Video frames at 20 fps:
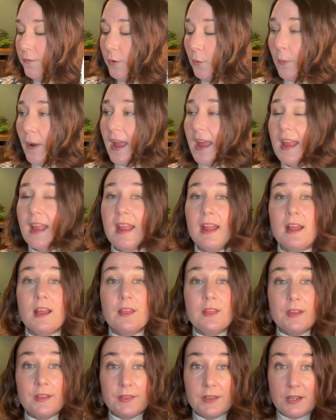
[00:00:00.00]
the way
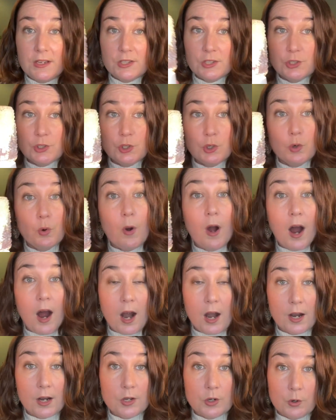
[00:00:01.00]
that these two
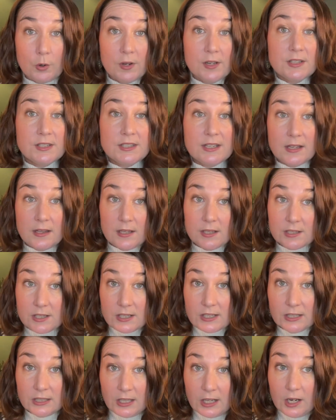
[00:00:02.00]
are. You can see this
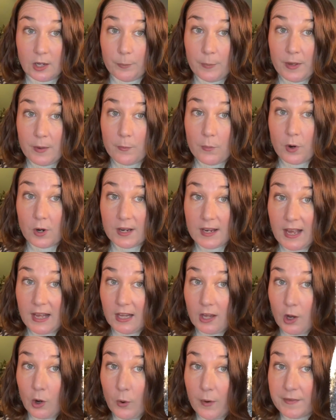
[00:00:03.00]
is a little bit more
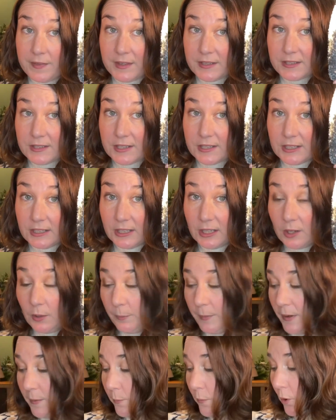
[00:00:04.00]
yellow and this is a little
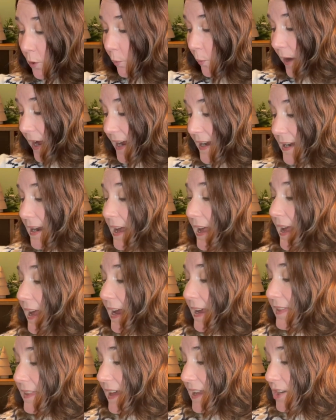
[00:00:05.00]
bit more white,
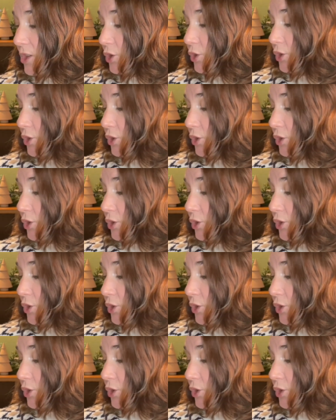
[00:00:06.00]
and that is